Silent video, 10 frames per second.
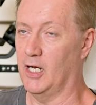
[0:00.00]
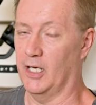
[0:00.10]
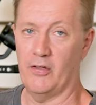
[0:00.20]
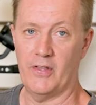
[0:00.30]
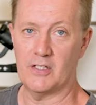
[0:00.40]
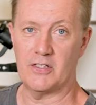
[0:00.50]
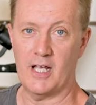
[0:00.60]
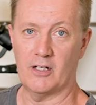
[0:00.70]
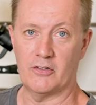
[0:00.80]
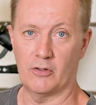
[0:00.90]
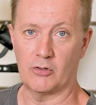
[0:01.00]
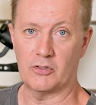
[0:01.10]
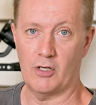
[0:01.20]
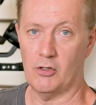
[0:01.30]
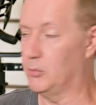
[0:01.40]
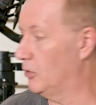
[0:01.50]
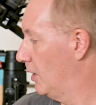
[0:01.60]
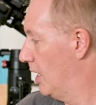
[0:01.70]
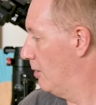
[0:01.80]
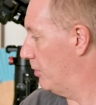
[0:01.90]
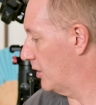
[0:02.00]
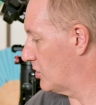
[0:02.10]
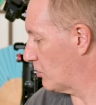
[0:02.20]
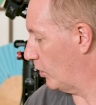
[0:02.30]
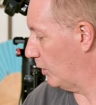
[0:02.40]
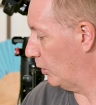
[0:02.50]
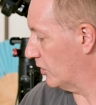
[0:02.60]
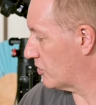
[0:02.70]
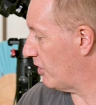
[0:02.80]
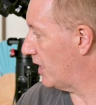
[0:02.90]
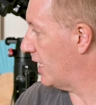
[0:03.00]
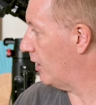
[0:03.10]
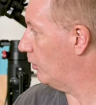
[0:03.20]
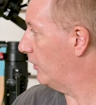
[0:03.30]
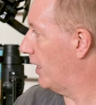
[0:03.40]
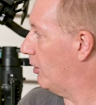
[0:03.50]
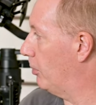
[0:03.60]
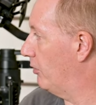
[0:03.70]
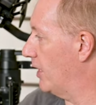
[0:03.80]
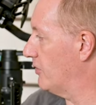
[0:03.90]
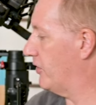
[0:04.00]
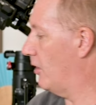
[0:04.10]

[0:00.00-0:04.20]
I know that sounds and looks terrible, but I just want to illustrate how that operates.